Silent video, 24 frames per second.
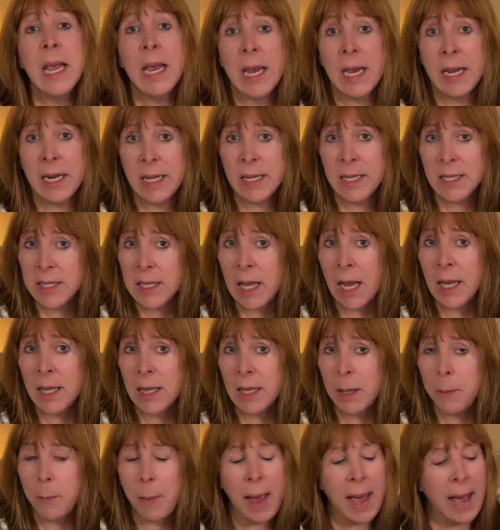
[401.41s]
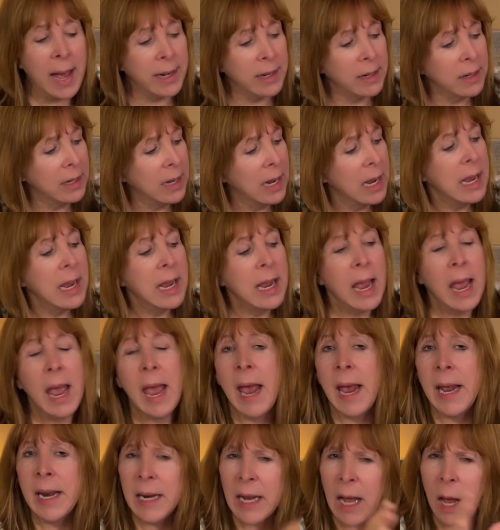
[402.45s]
It is lightly padded,
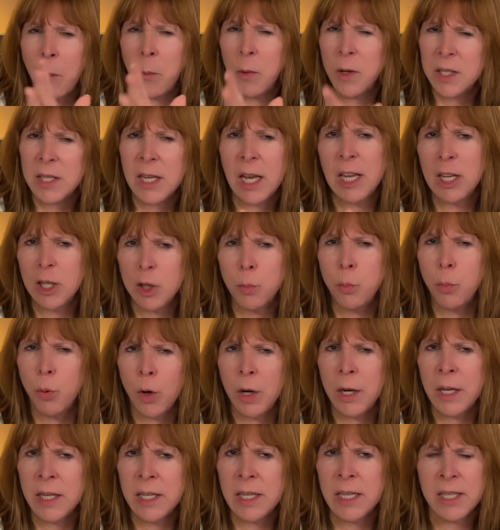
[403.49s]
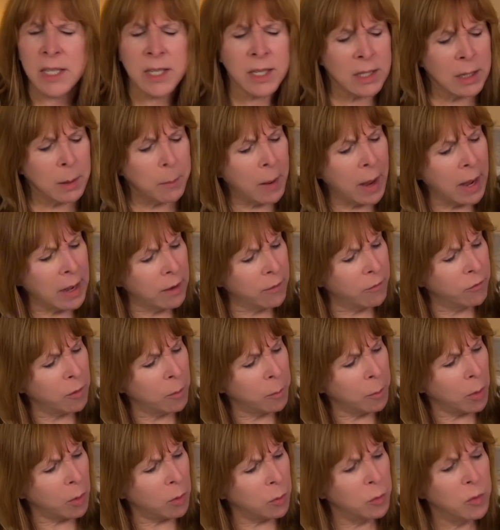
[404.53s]
and I would say it's pretty decently padded from
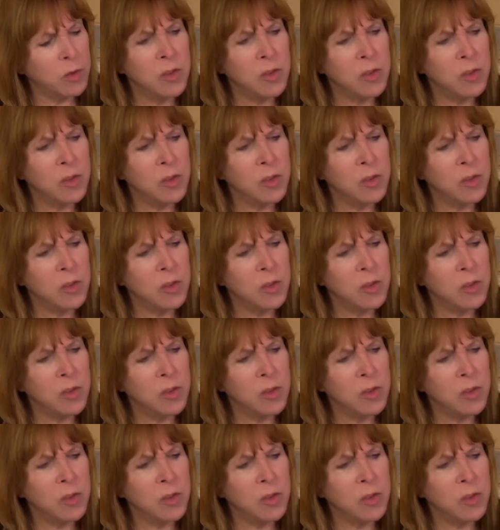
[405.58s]
both